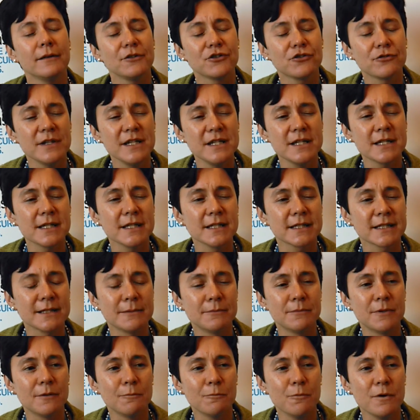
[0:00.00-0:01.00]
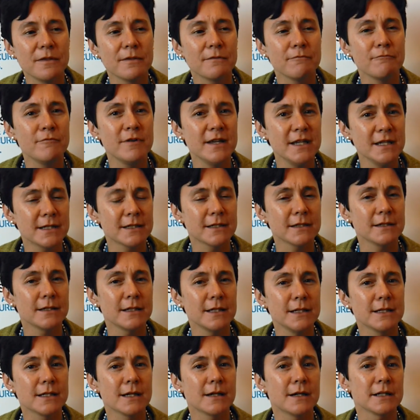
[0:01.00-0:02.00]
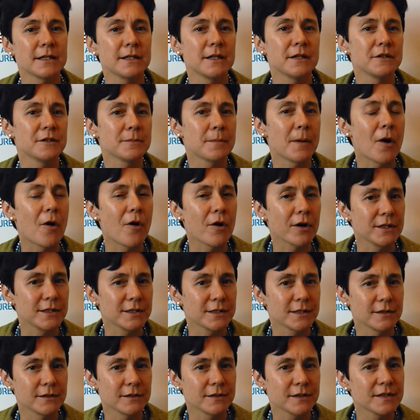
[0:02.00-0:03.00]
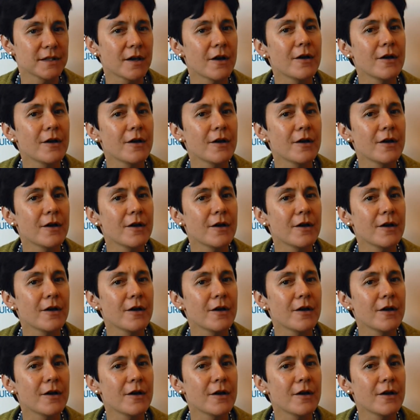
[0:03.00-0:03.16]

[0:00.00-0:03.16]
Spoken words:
Treating someone with recently diagnosed Parkinson's,